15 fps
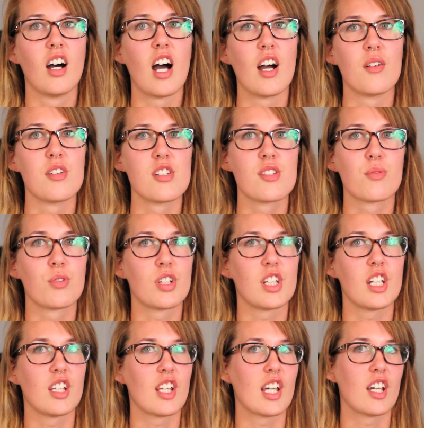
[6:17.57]
I was
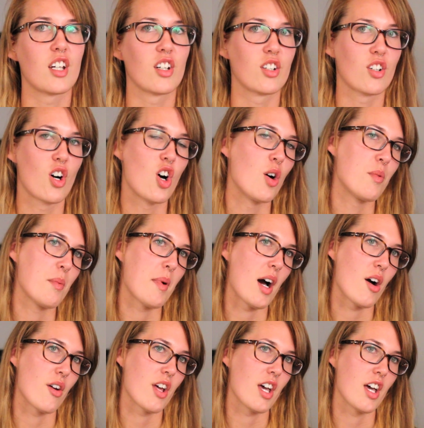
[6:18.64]
really like calm
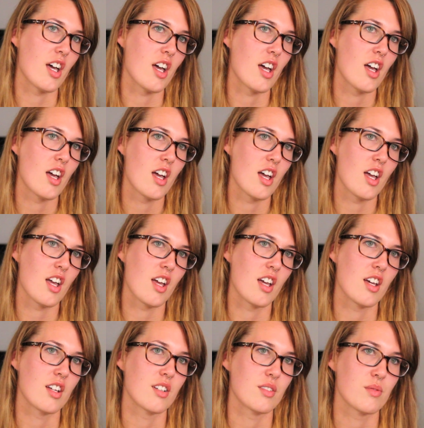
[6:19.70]
about it
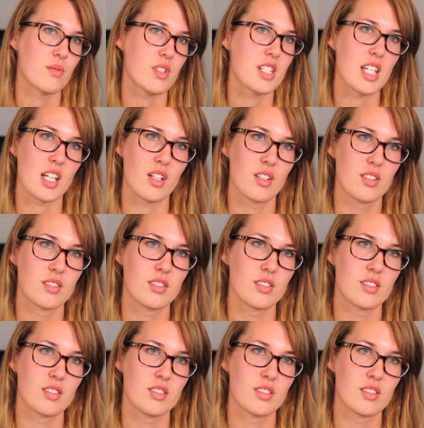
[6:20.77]
and was like,